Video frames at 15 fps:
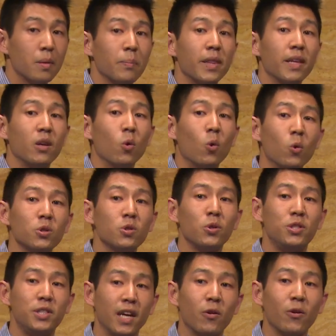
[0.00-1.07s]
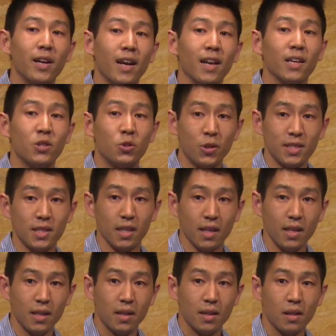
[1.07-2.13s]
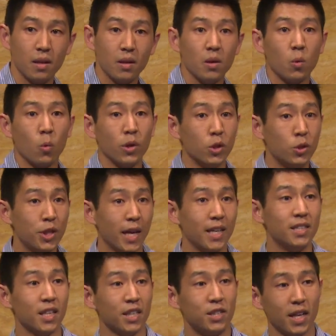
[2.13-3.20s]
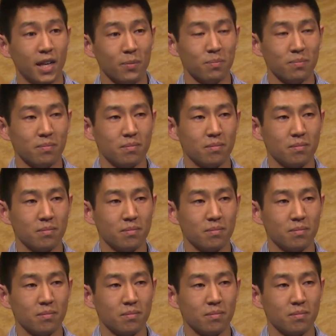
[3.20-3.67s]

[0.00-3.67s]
but they can also generate electricity when you change their shape.